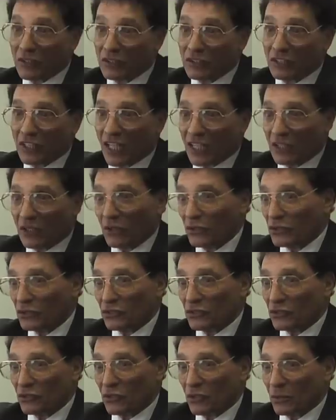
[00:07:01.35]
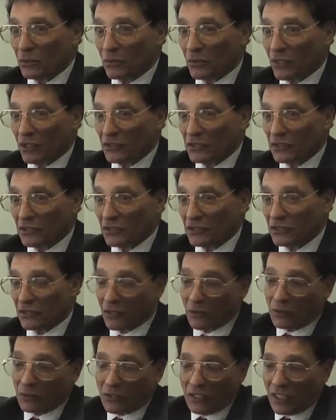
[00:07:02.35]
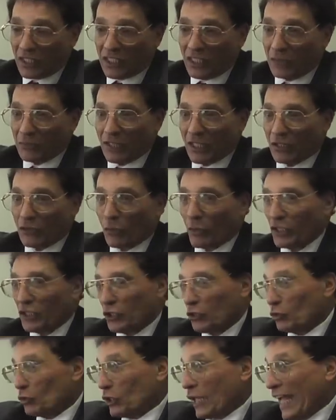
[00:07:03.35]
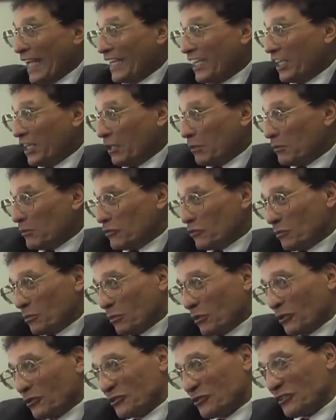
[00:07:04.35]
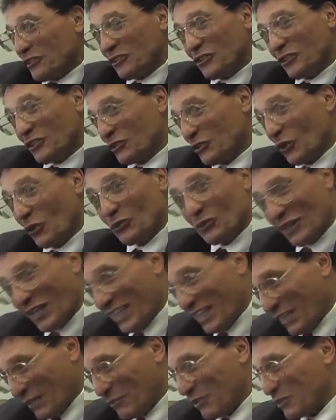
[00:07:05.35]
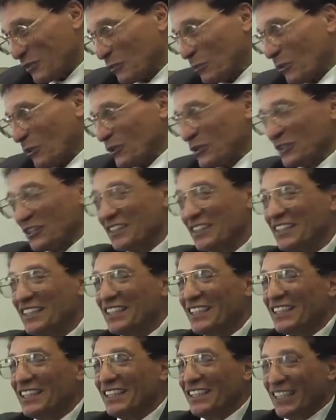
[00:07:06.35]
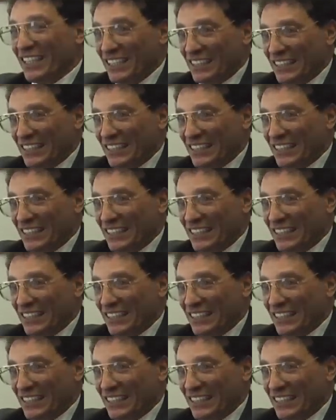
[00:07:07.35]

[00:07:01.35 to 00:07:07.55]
the stockholders of the corporation. So you got to give him that. Whether you like him as a person or you don't like him as a person, he